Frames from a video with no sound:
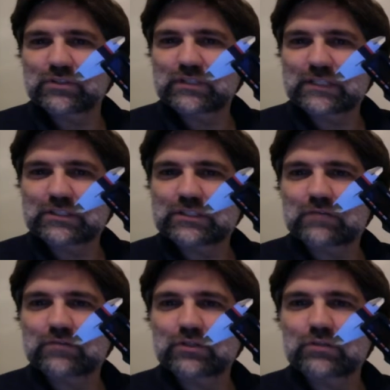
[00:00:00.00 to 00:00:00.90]
Get yourself
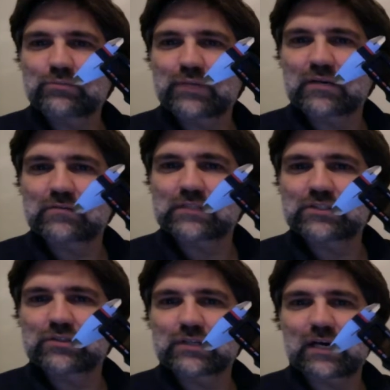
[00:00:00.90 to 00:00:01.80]
a good pair of
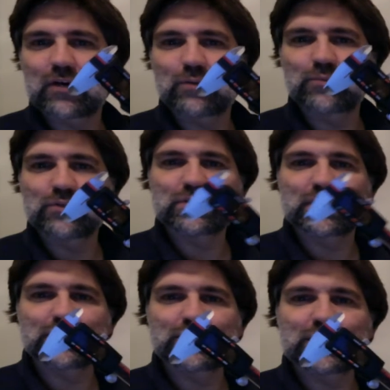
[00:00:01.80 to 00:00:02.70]
digital calipers. They're
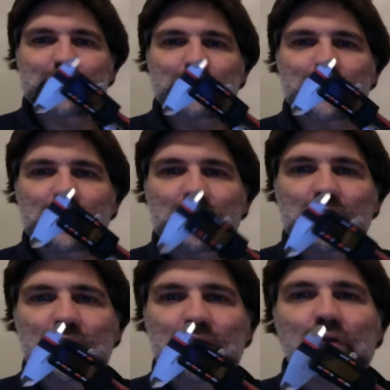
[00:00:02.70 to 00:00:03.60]
cheap
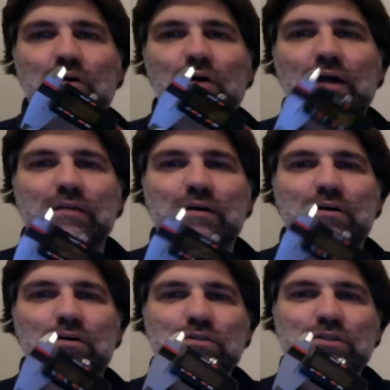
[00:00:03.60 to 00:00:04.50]
and they'll
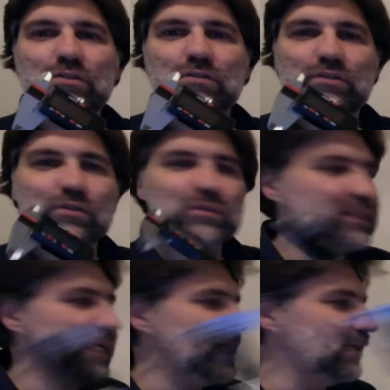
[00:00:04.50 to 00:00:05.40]
hold you in good stead.